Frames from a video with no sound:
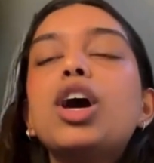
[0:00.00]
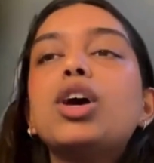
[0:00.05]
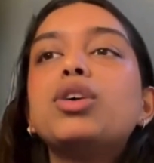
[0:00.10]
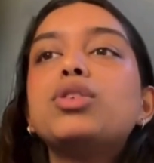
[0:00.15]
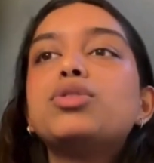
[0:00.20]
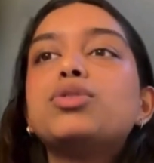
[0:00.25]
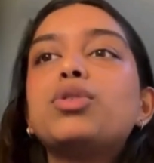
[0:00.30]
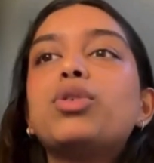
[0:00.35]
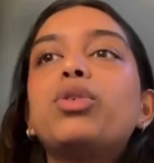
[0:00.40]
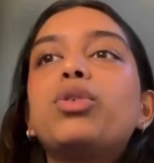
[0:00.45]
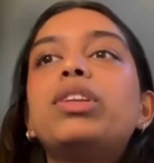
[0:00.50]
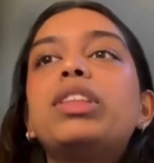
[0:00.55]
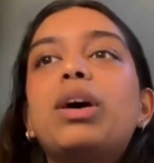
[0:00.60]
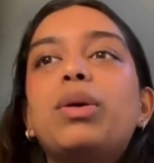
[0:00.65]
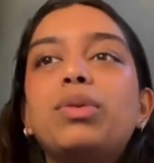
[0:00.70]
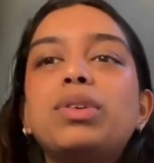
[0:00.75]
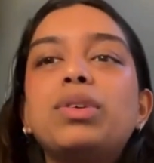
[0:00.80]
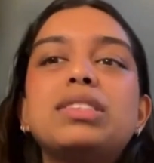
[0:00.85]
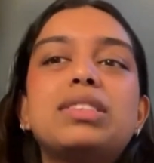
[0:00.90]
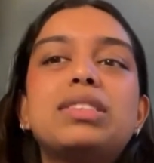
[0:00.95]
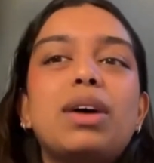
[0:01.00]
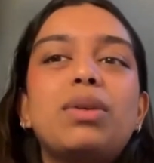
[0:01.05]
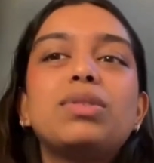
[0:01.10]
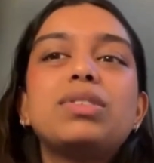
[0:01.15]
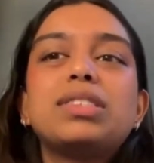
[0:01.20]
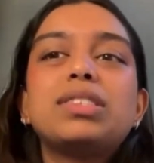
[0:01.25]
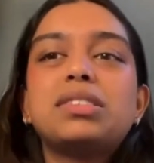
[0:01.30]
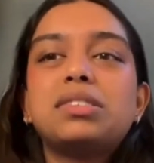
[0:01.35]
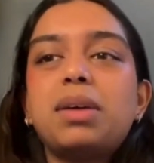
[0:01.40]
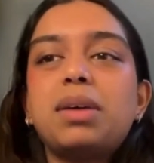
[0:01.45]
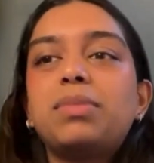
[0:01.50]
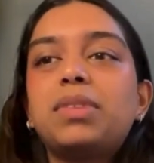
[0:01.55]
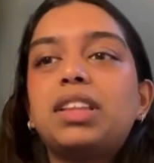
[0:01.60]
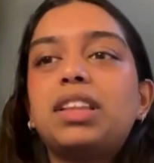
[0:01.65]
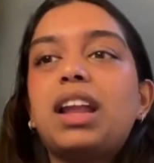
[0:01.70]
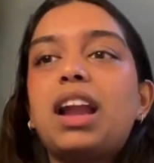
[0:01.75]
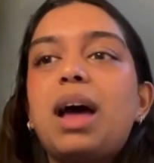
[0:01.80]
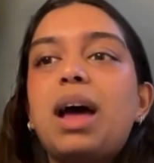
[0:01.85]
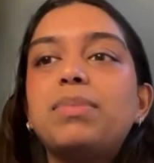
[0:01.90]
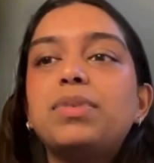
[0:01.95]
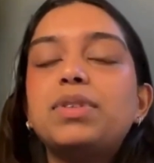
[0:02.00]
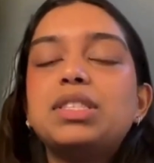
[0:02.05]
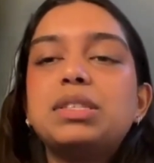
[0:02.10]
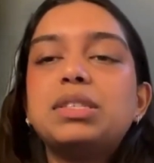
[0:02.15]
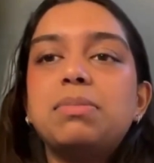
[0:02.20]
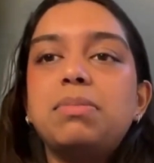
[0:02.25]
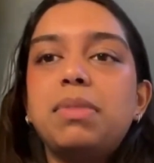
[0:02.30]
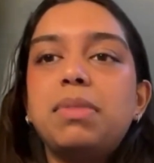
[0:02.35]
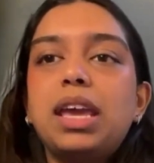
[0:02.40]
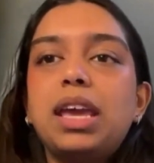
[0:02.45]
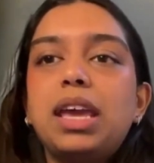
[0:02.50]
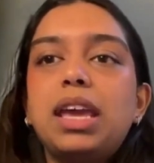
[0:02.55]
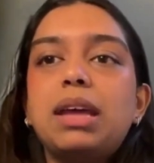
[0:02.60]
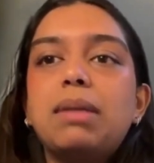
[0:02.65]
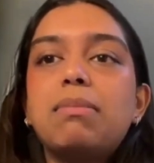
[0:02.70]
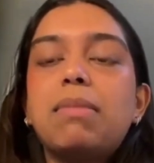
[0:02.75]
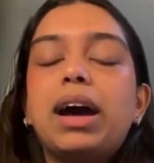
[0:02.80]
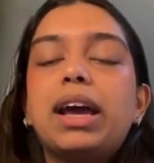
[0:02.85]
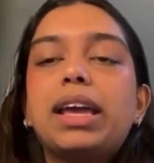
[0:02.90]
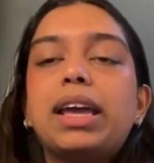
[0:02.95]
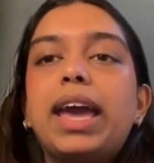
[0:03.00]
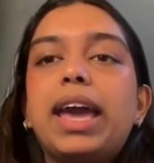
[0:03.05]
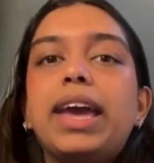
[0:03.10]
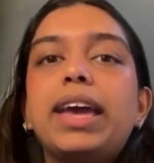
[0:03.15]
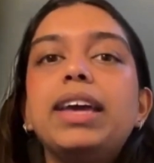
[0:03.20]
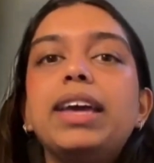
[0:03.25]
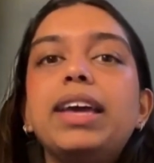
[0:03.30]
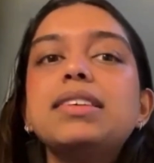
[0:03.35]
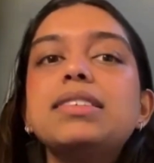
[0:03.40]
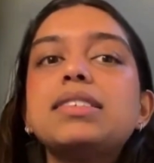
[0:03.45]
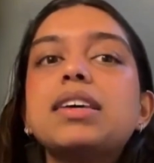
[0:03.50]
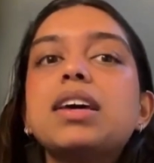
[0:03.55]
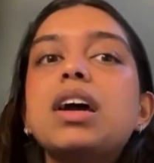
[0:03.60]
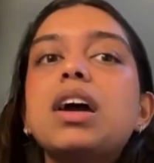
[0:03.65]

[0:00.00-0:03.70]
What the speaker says: So that was the same thing that happened to me in my case.